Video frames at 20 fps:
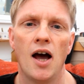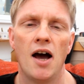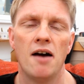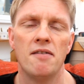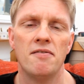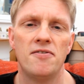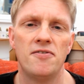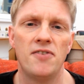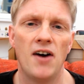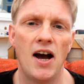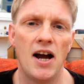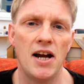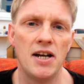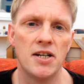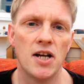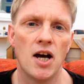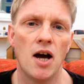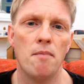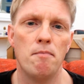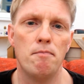and
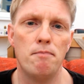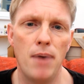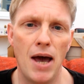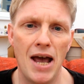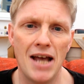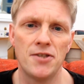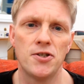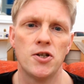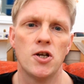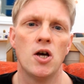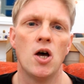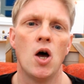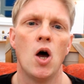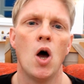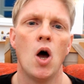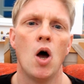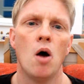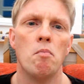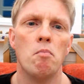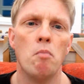find a better,
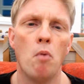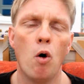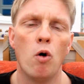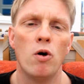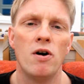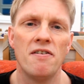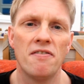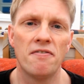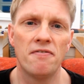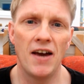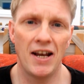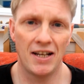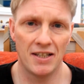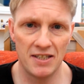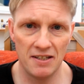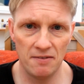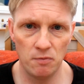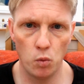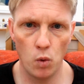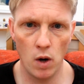more
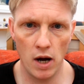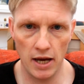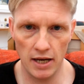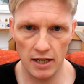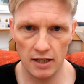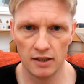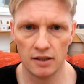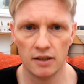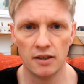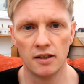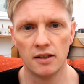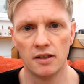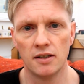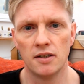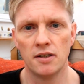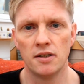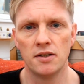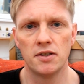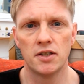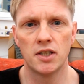effective way
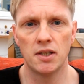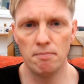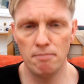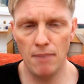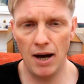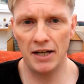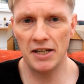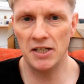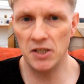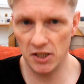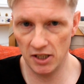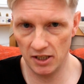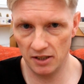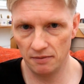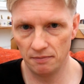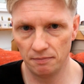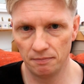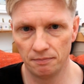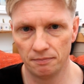to manage it.